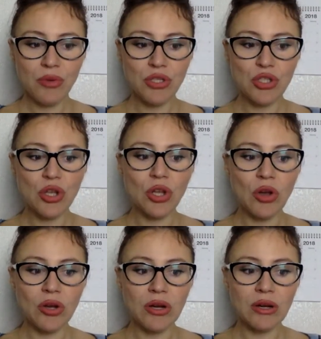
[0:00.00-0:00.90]
which is no
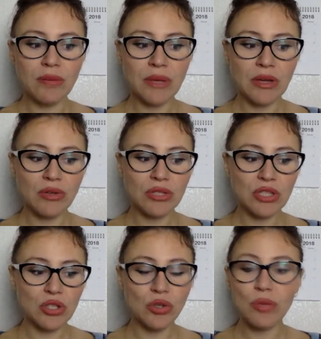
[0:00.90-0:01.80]
longer, because
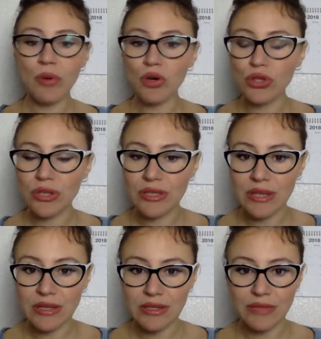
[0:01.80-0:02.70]
it's not emotionally
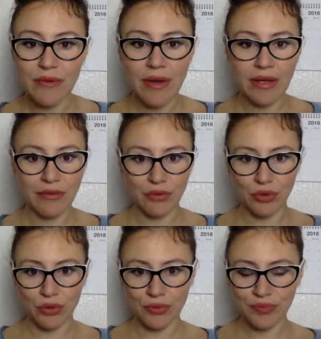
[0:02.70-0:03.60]
satisfying for
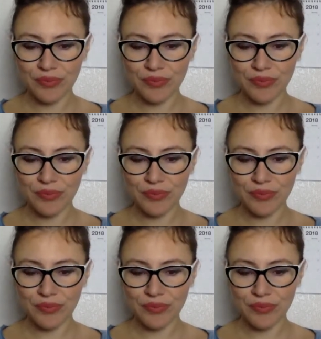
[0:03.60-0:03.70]
you.